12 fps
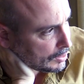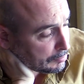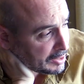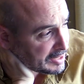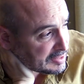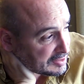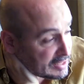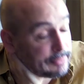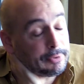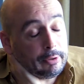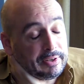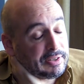my
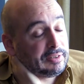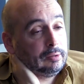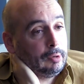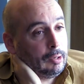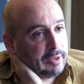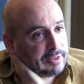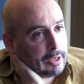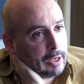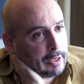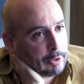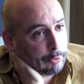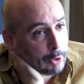default is the cinema because
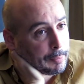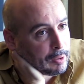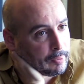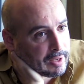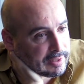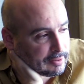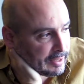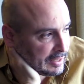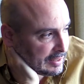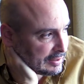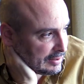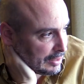I grew up that way, so I
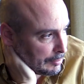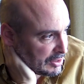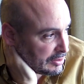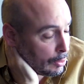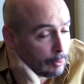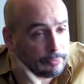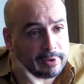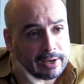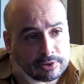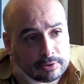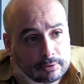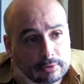guess I'm just
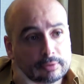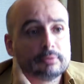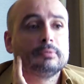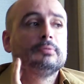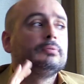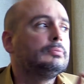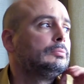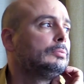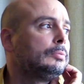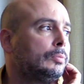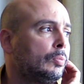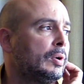old-fashioned.
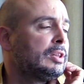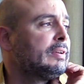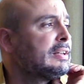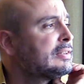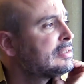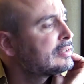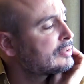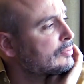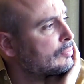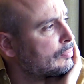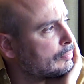Whether that's...